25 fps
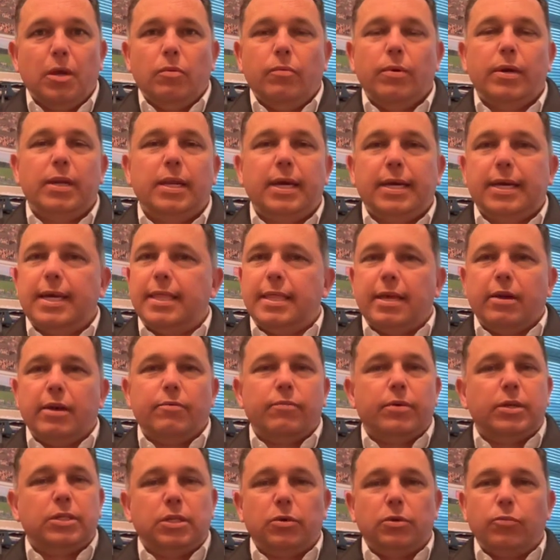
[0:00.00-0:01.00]
We're lucky that
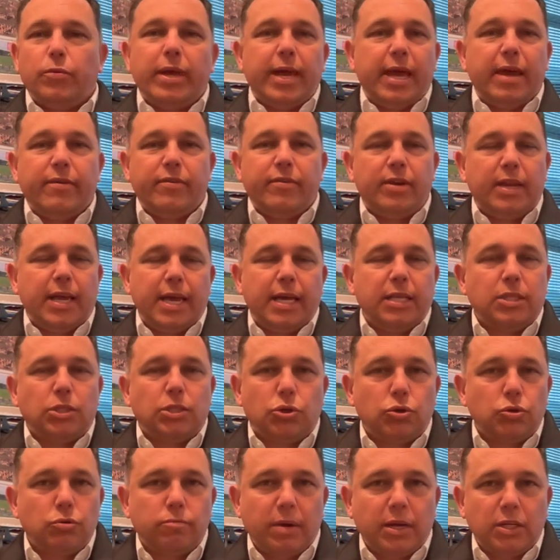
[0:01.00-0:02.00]
recently we haven't had
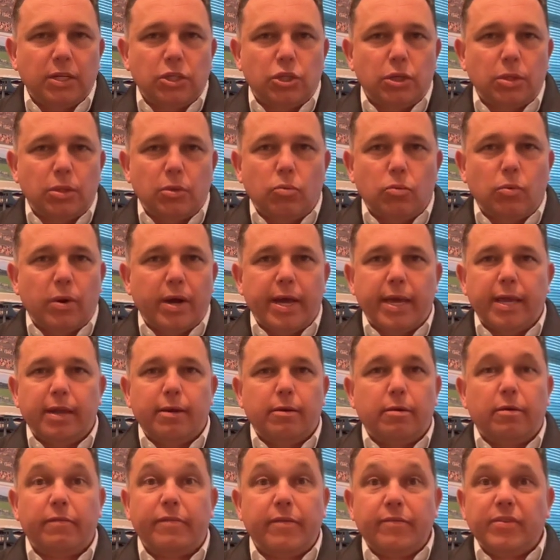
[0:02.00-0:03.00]
too much in the way
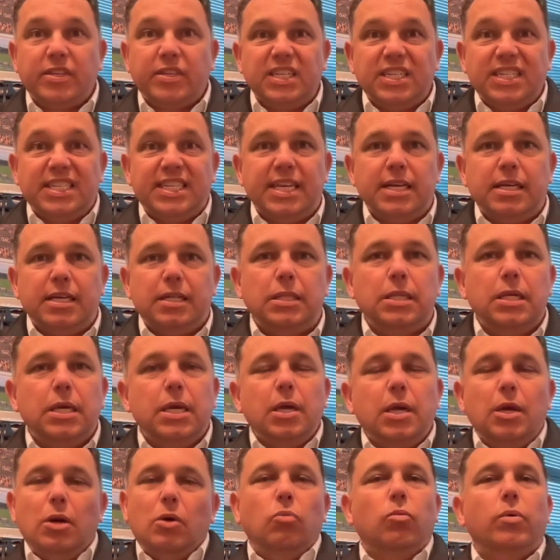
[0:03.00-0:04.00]
of having to deal
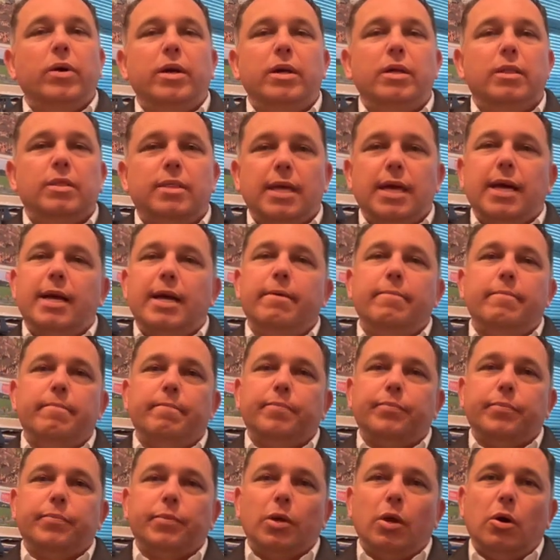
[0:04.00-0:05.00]
with
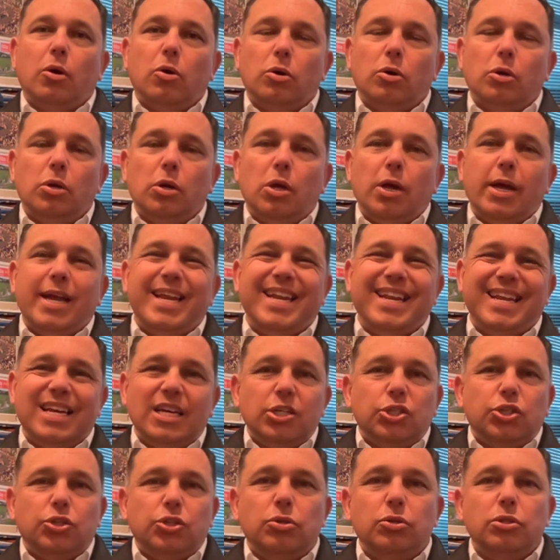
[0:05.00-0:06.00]
um, online
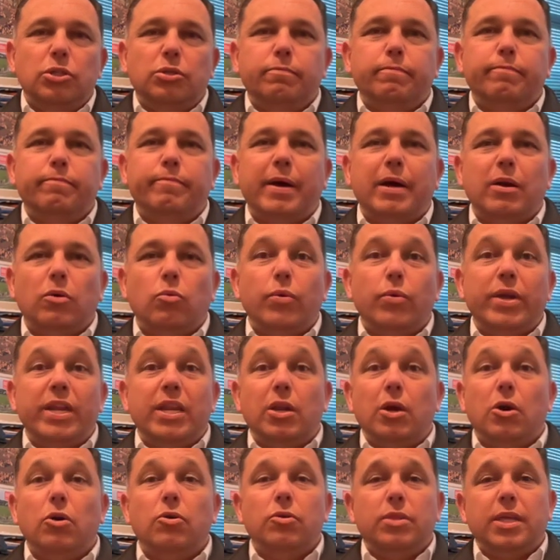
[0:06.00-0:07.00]
issues, but we
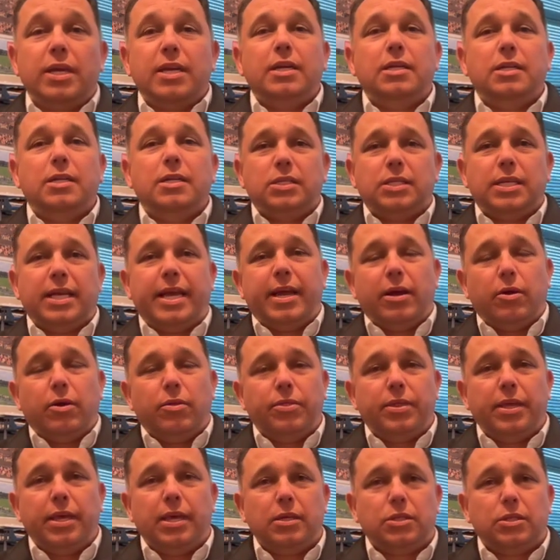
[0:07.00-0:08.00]
know that it is
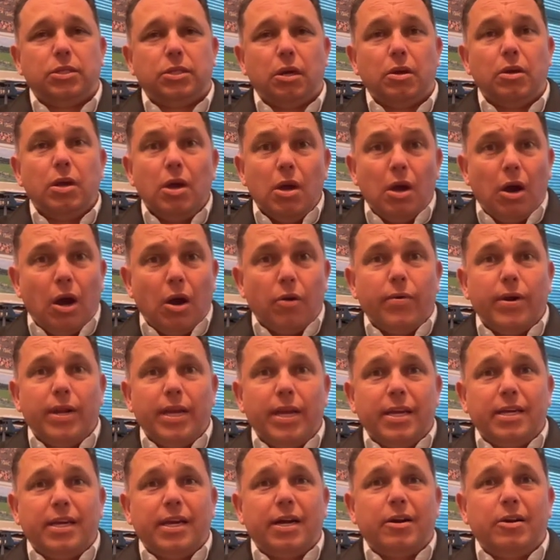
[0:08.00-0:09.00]
out there. So I really
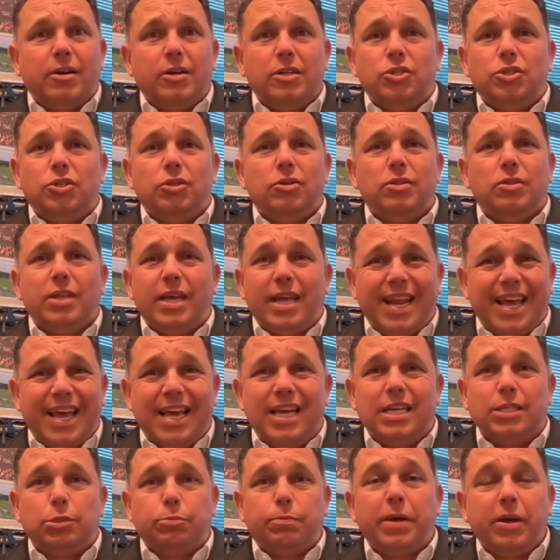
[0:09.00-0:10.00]
encourage you that
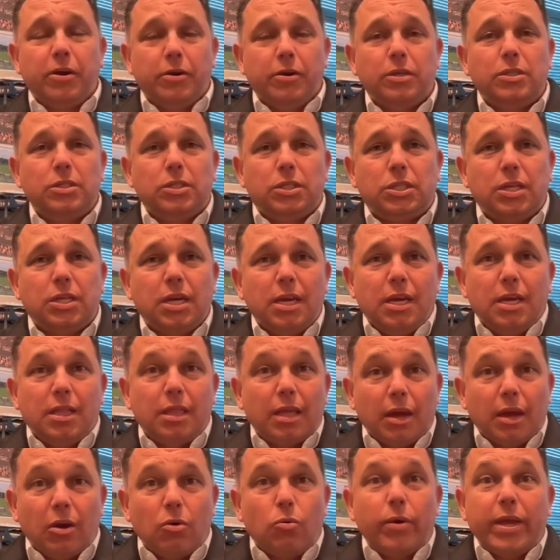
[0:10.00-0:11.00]
as parents,
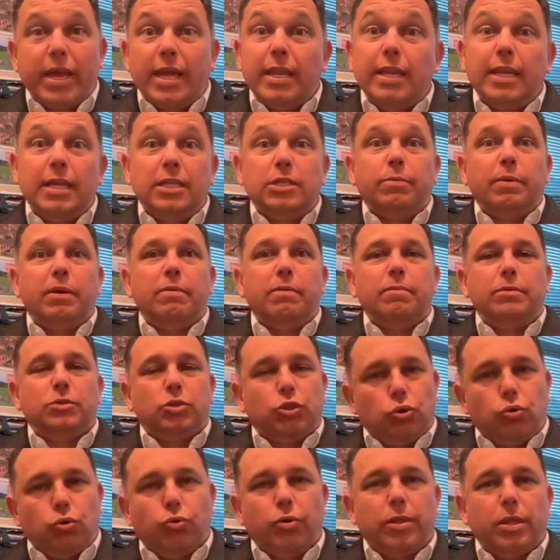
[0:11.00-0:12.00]
that we need to be
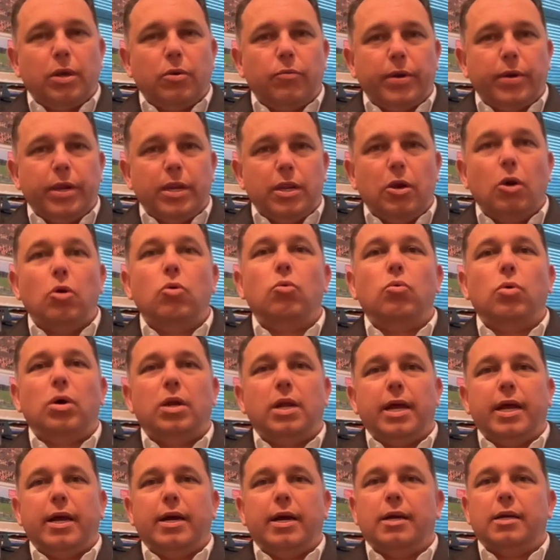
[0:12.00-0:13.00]
ensuring that we know
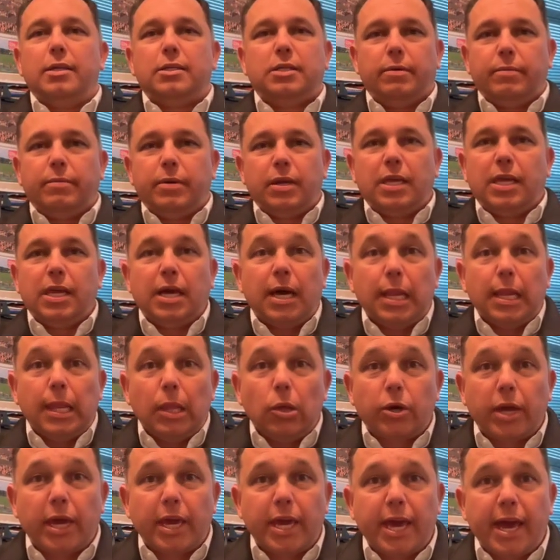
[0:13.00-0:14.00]
what our tamariki are
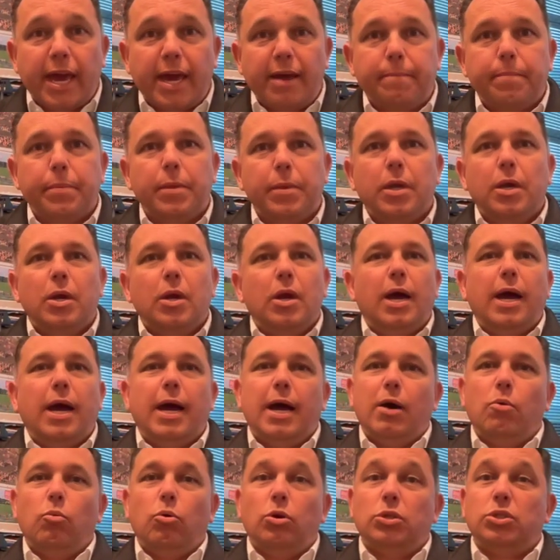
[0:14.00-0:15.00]
looking at,
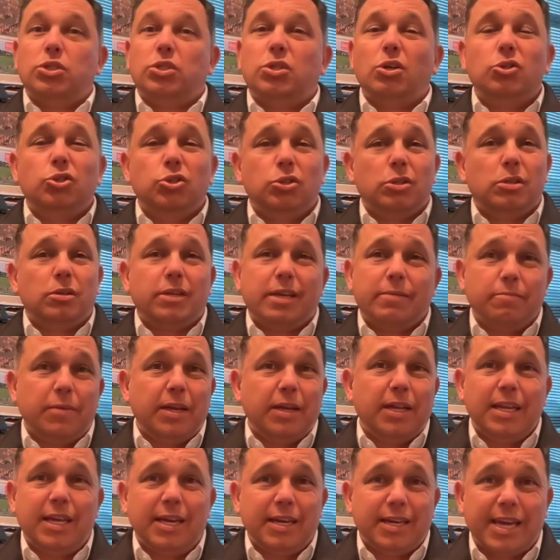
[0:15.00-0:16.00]
uh, what social
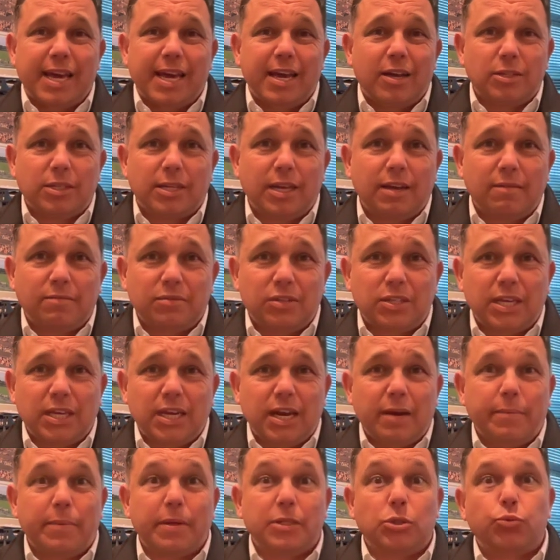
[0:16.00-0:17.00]
media accounts they have set
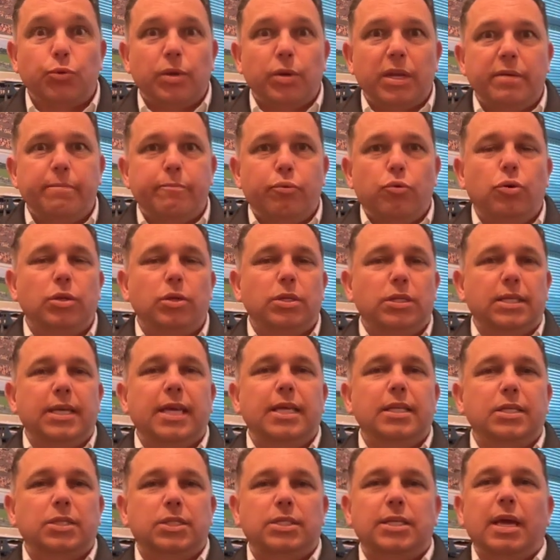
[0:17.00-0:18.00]
up. It's really important to
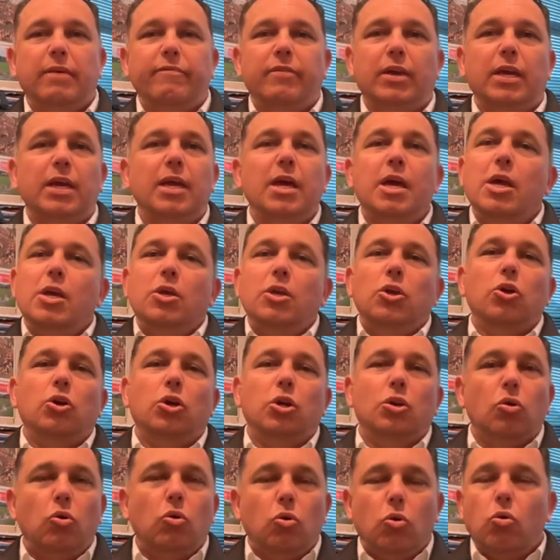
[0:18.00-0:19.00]
get savvy. You
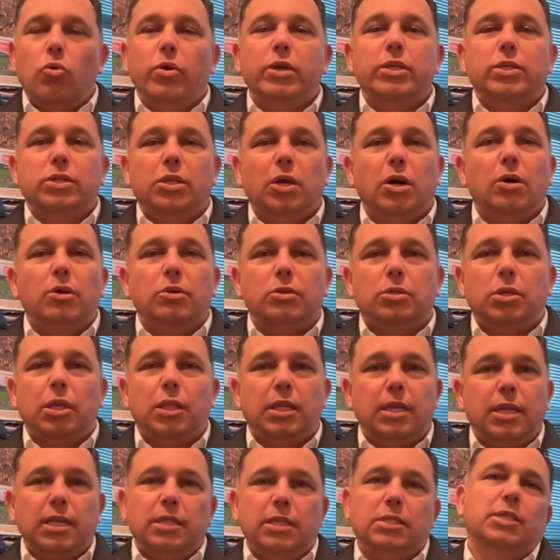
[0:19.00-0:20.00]
can always go to
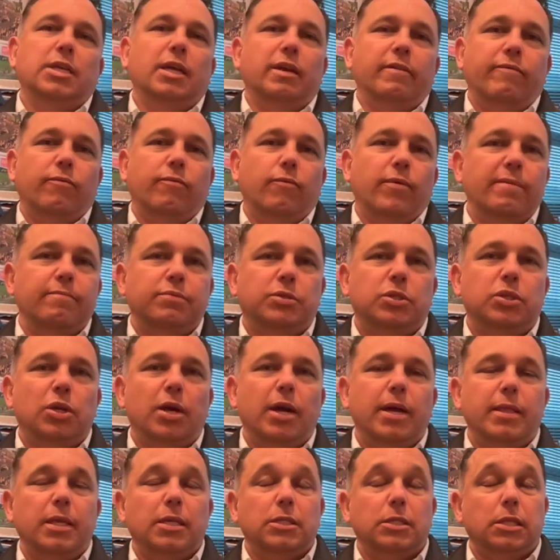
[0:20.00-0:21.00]
the NetSafe
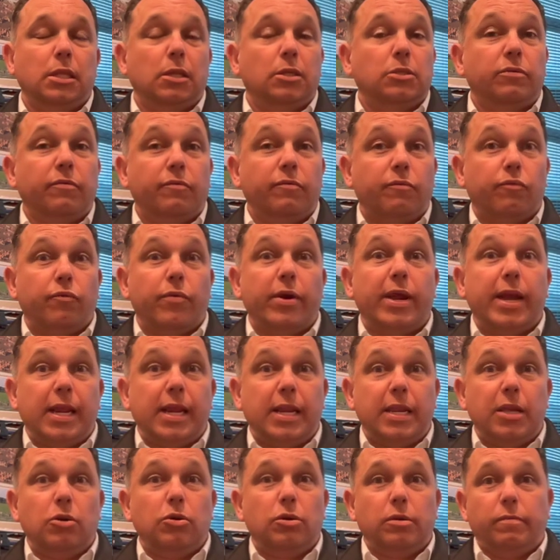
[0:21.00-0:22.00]
website. There's lots of
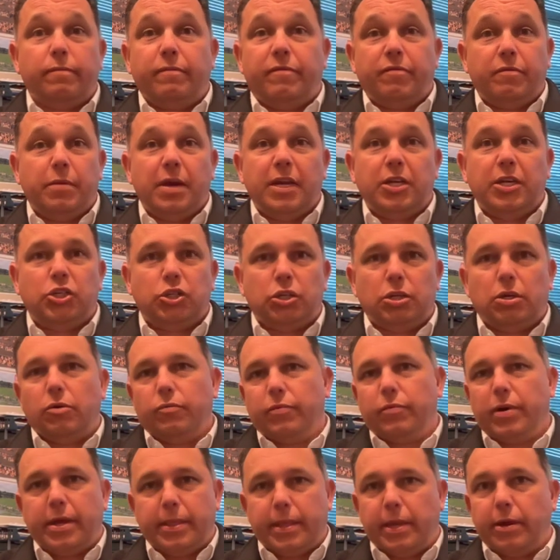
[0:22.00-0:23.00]
really good information
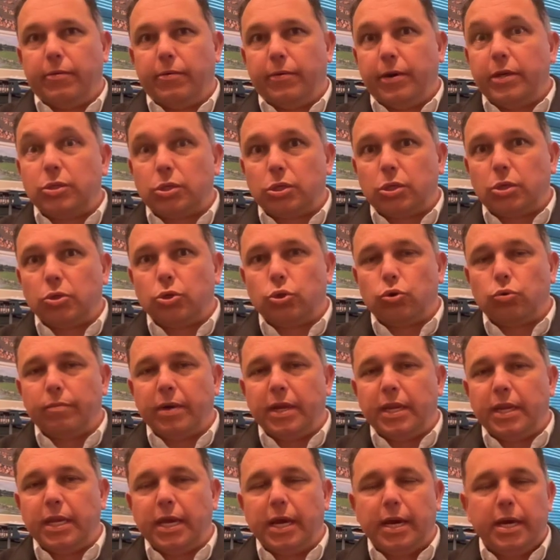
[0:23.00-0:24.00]
around that, around social
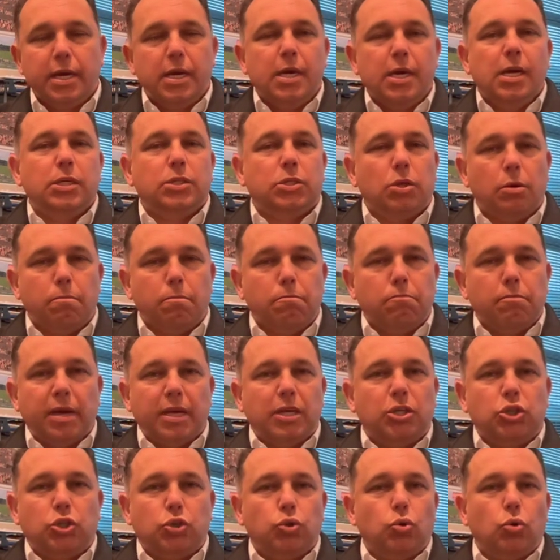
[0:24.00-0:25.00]
media. So
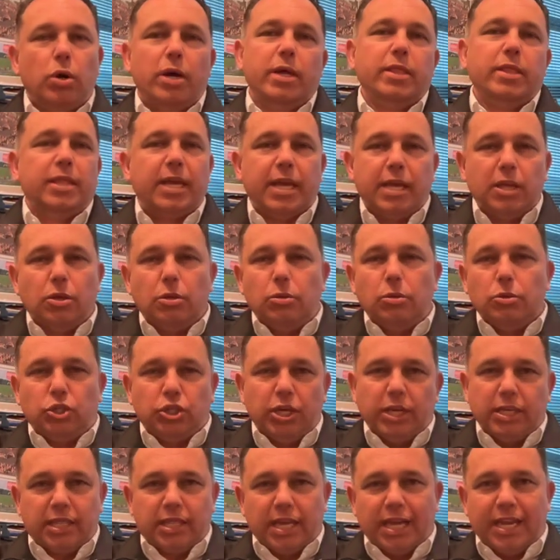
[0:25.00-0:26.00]
make sure that you
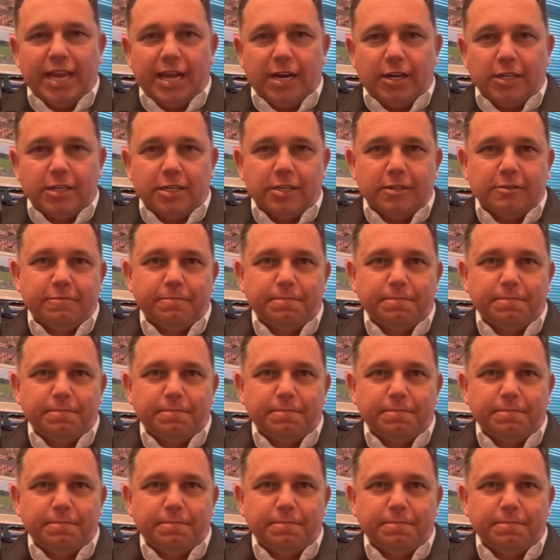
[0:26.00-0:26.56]
check that out